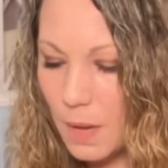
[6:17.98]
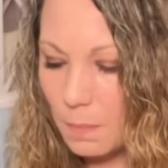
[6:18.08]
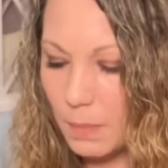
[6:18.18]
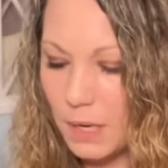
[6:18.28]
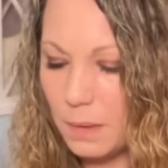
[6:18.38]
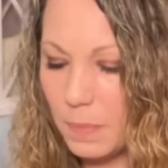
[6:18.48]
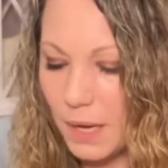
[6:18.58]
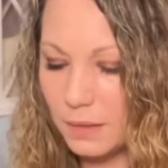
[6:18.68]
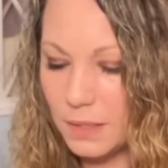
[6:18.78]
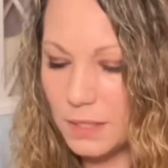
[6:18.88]
made a
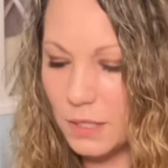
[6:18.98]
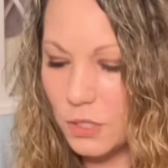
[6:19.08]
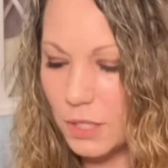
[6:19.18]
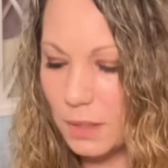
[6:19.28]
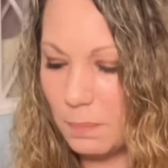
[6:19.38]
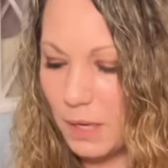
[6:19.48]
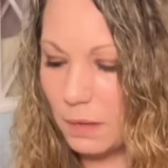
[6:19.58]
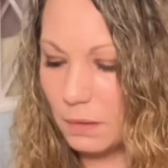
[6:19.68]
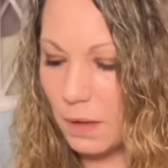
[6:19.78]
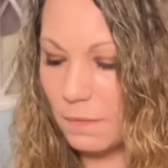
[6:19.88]
bad decision and made a
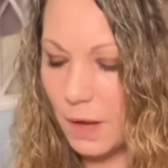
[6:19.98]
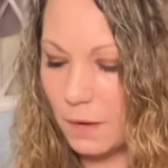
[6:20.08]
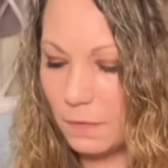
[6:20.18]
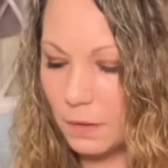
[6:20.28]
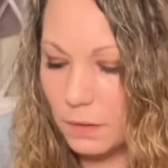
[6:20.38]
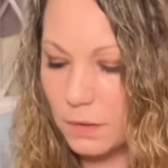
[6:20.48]
love offer